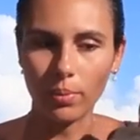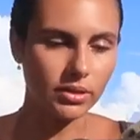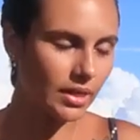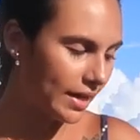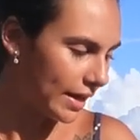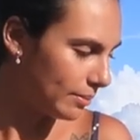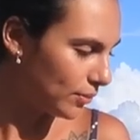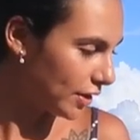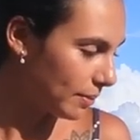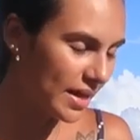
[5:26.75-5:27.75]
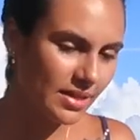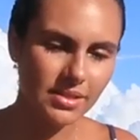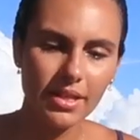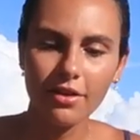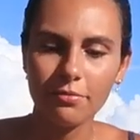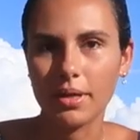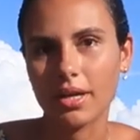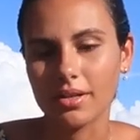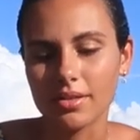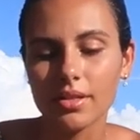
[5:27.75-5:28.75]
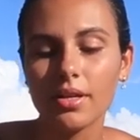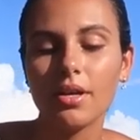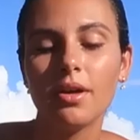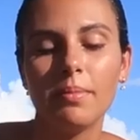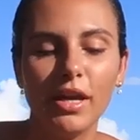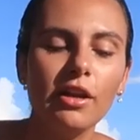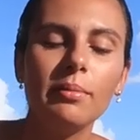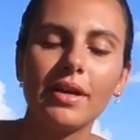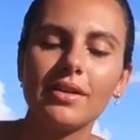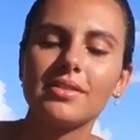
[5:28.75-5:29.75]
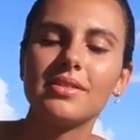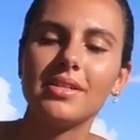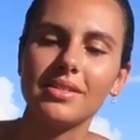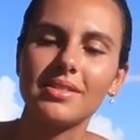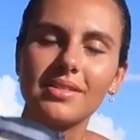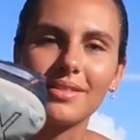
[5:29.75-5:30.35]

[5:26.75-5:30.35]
but I can bring many stuff because mainly because these,